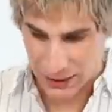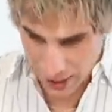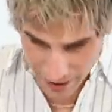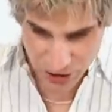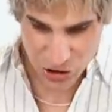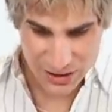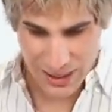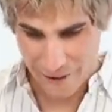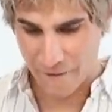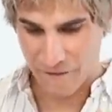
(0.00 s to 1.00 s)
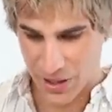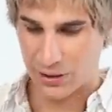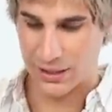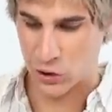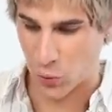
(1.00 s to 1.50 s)
Let me just now
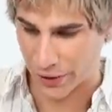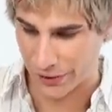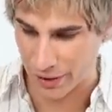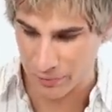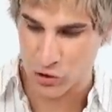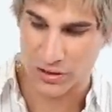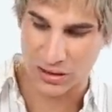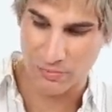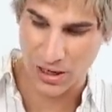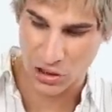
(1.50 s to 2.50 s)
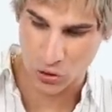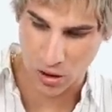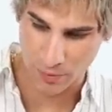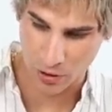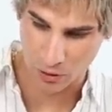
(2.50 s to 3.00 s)
feel each one of them, just to make
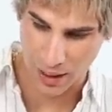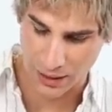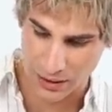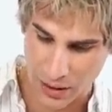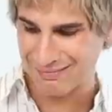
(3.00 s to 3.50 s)
sure I'm correct.